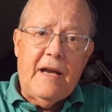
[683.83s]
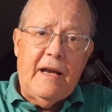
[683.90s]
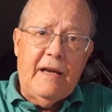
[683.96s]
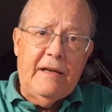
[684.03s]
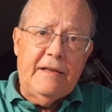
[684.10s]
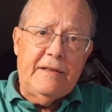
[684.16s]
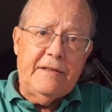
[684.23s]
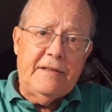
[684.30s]

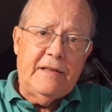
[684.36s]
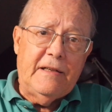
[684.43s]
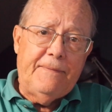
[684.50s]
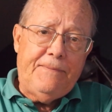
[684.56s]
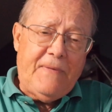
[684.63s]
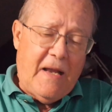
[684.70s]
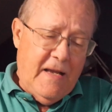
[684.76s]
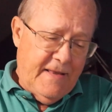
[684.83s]
And
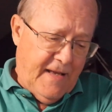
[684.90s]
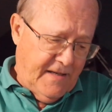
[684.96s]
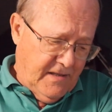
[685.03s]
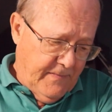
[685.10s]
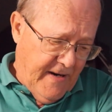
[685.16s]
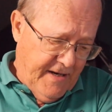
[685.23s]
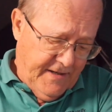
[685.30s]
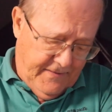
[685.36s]
that's
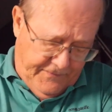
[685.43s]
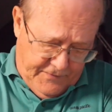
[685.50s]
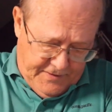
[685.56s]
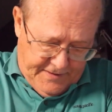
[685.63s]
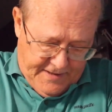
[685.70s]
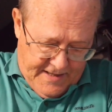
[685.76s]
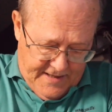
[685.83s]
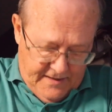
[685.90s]
about it for
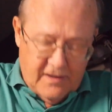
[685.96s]
today.